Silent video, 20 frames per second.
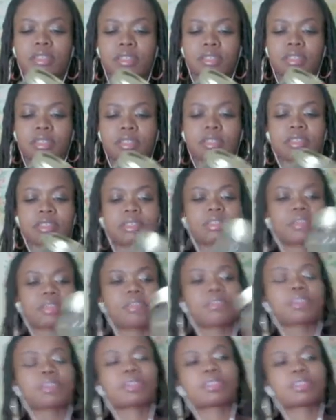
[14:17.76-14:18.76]
See,
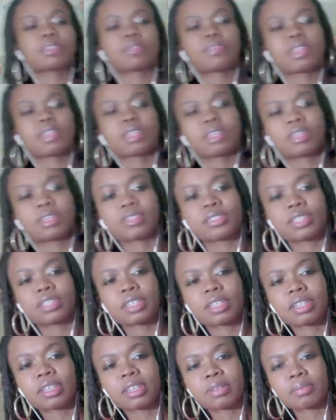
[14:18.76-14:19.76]
everything's already getting
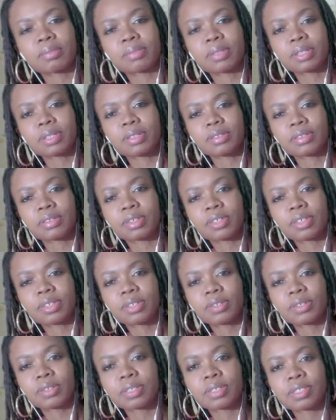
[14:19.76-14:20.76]
shaken up.
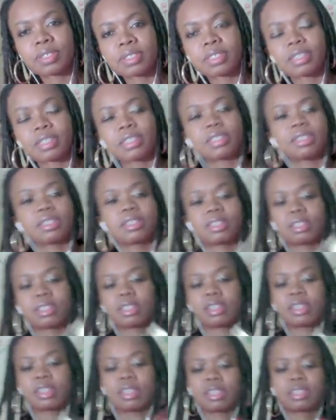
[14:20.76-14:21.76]
You can see.
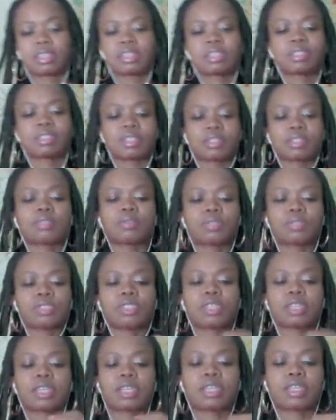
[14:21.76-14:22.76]
So
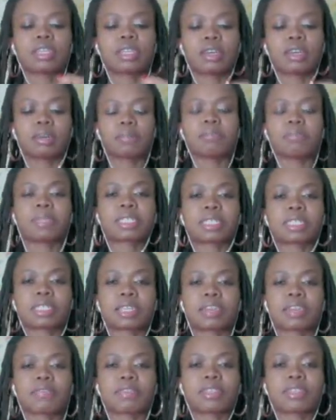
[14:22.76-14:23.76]
shaking it up, mixing
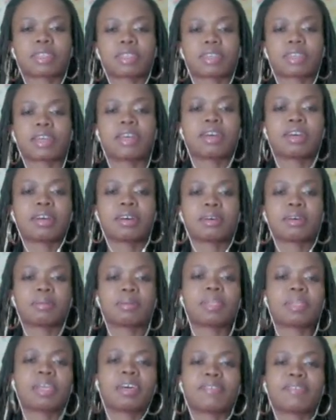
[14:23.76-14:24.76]
everything up.
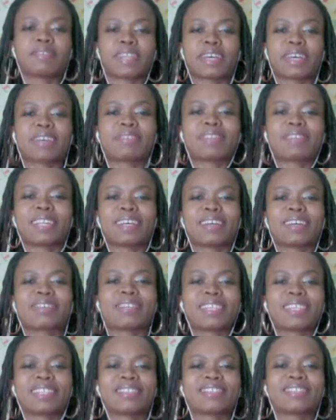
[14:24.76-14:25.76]
Love, love, love
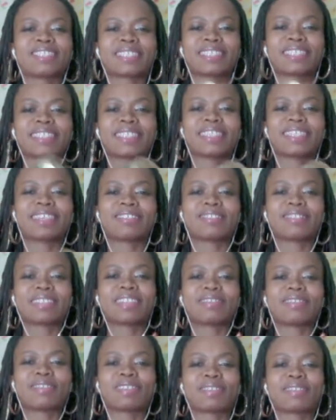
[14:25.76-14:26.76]
energy. Love,
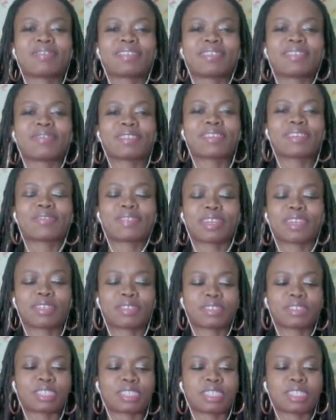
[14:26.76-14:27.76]
love, love, love, love
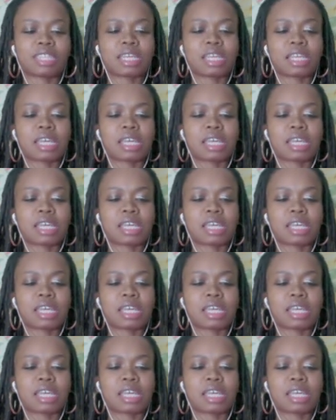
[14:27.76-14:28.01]
energy.